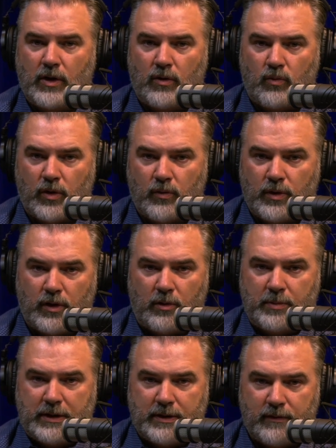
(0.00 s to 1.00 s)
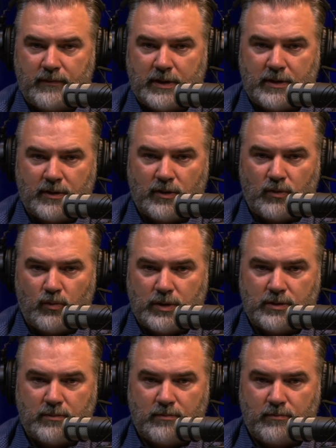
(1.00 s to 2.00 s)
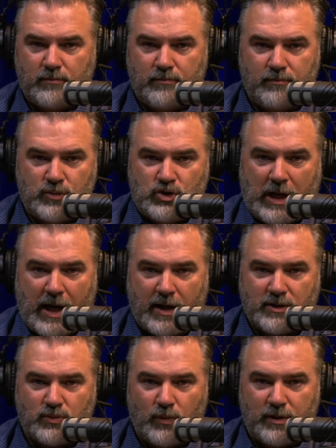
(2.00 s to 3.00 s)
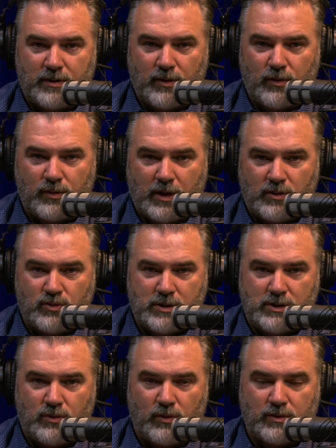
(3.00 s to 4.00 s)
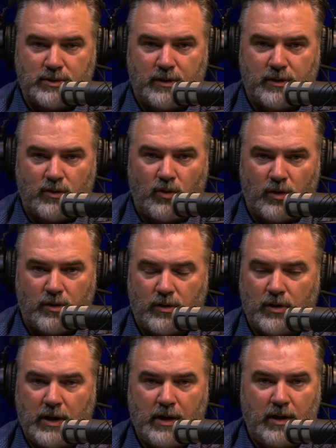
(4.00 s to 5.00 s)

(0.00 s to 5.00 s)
where we'll all be living in little wooden shacks with little country stores on the corner,